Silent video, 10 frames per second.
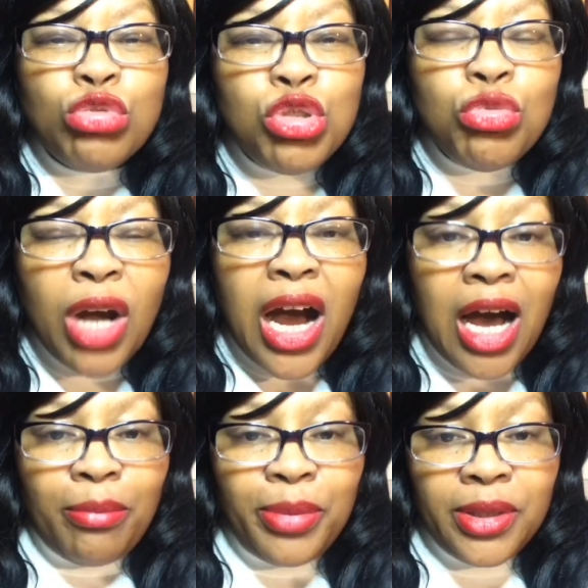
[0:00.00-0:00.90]
you
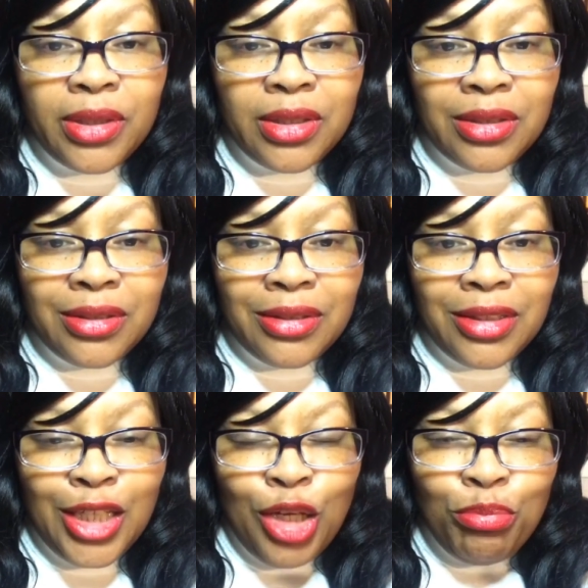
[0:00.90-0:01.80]
up
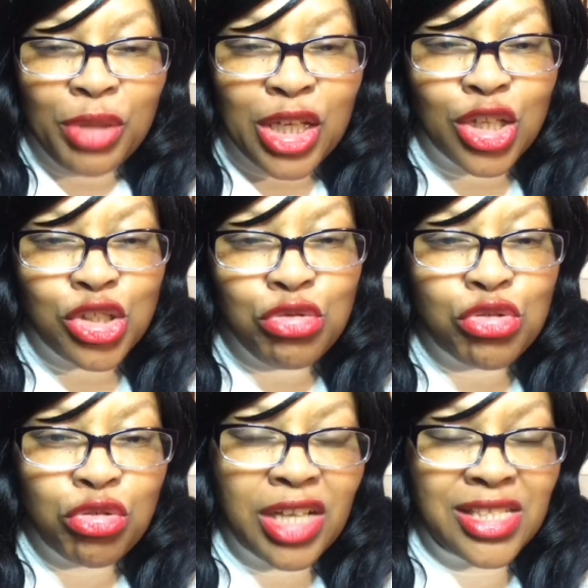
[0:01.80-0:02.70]
because you
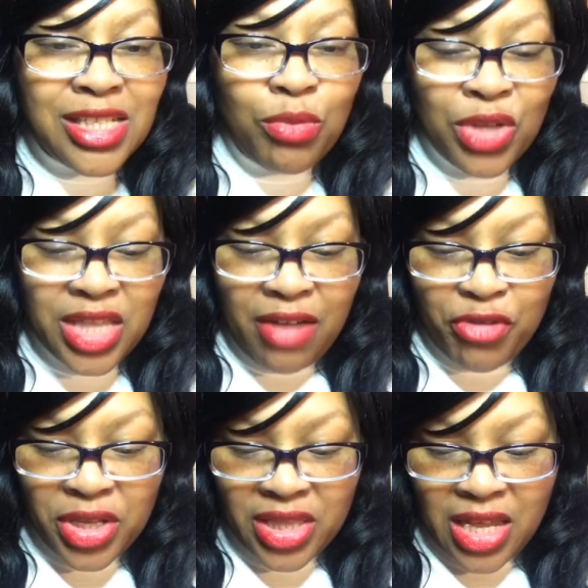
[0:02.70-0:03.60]
trust Him with
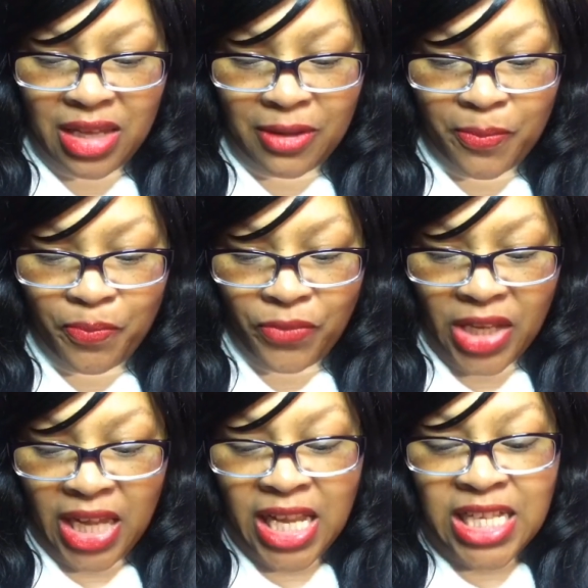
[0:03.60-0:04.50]
everything.
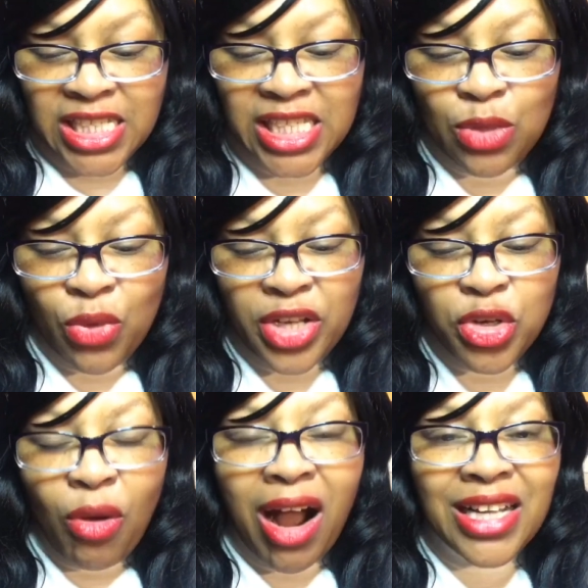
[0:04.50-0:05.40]
See, when you
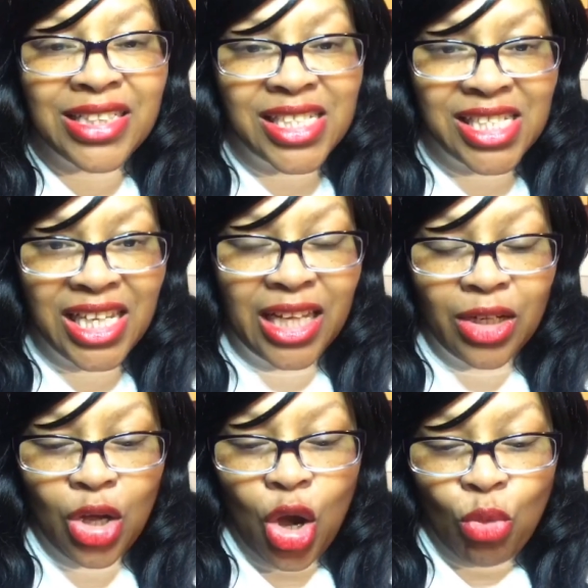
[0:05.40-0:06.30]
are content
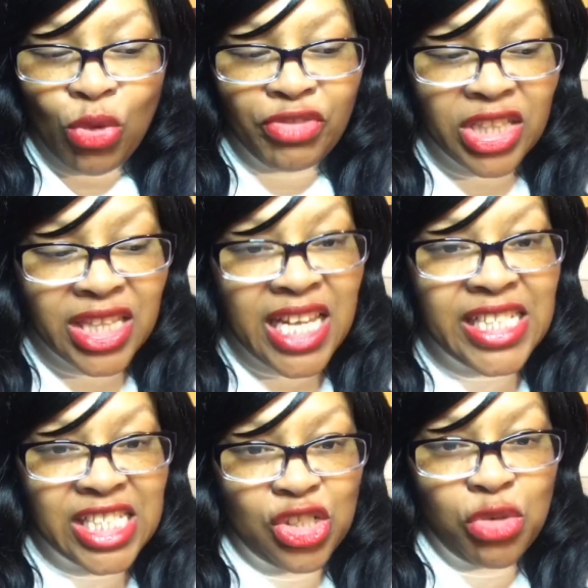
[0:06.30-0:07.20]
with the things
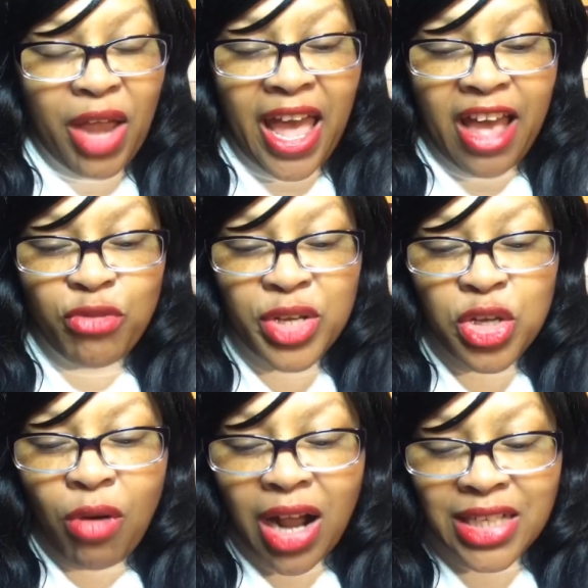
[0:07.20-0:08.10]
that you have, when you
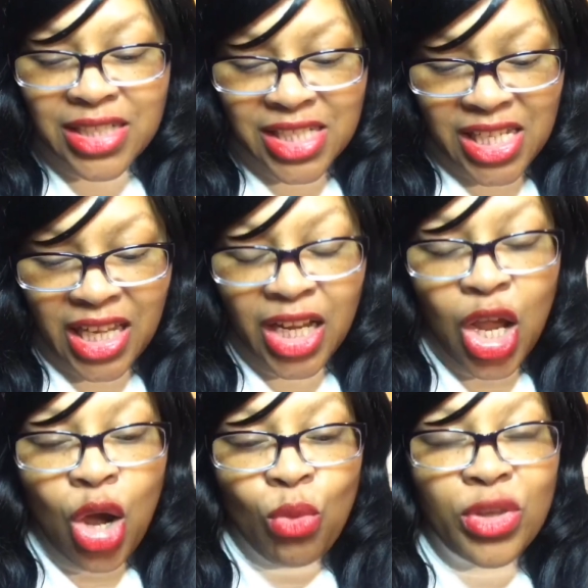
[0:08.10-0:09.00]
are content
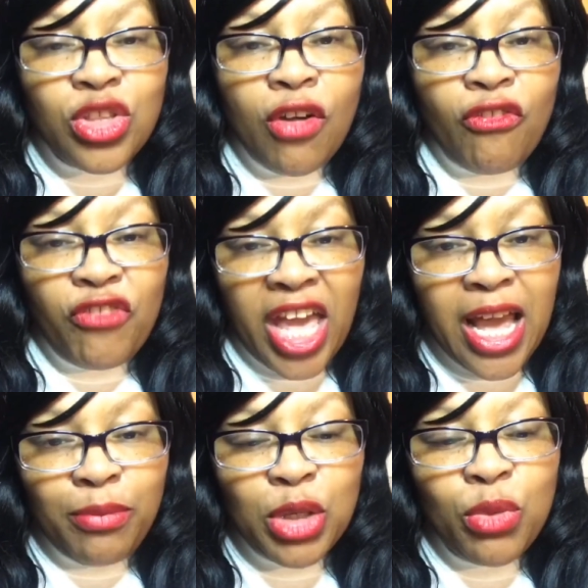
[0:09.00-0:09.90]
with your
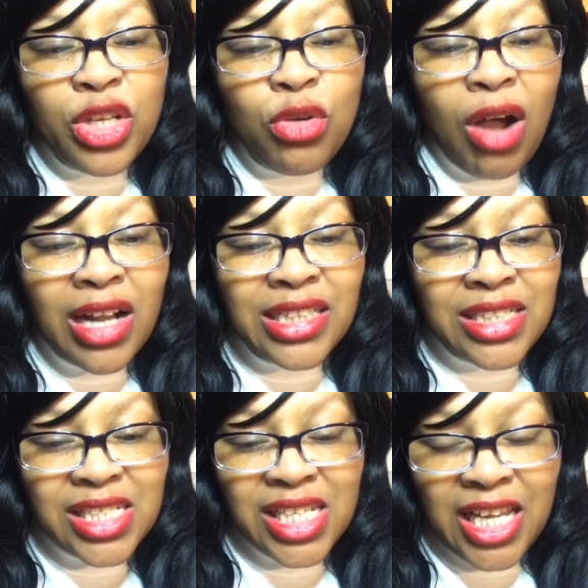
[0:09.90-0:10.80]
family, when you are
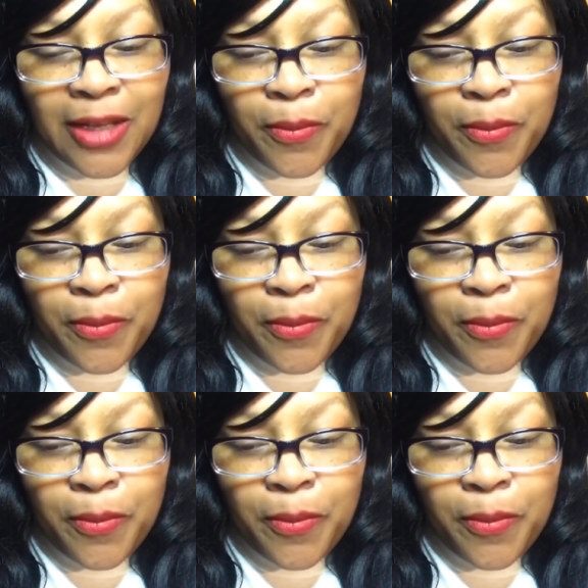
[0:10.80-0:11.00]
content